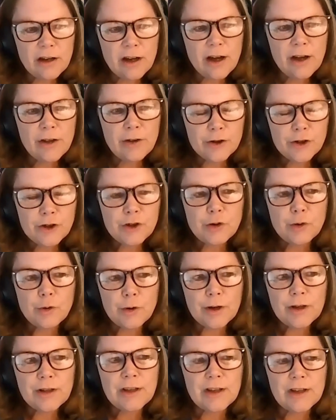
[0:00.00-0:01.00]
other
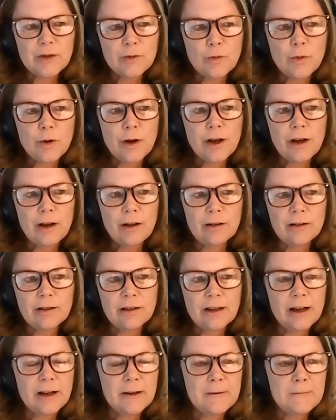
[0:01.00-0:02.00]
stories as
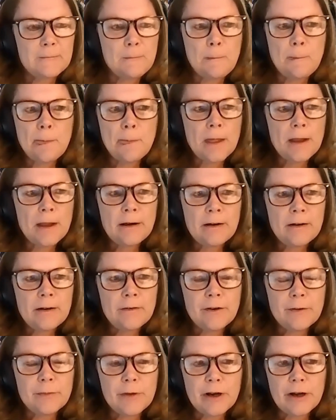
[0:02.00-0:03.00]
well. Um,
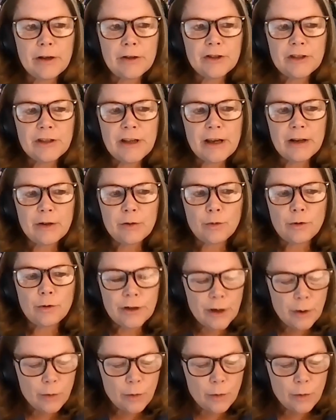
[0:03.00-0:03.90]
from the other side of the world.